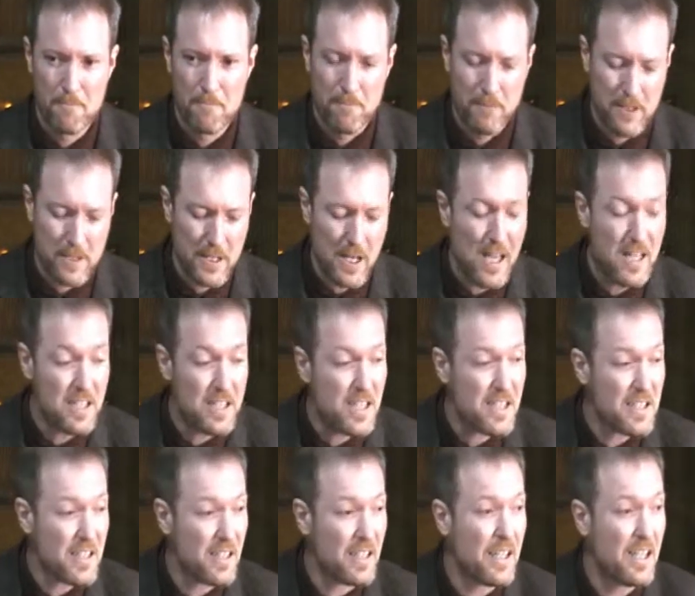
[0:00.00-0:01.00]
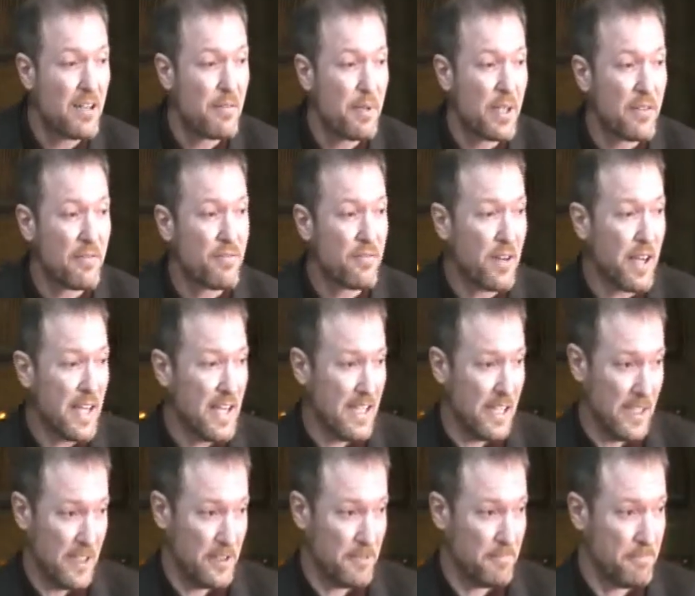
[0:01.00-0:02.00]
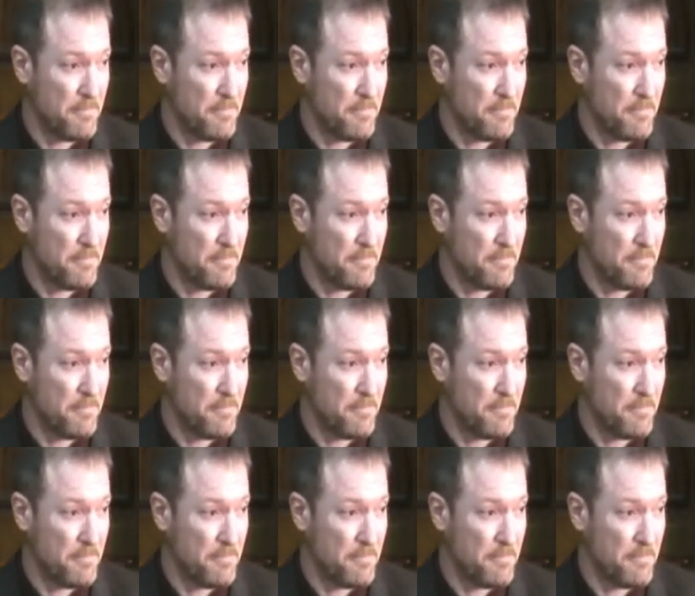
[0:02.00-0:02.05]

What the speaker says: was not just a little bit frightening.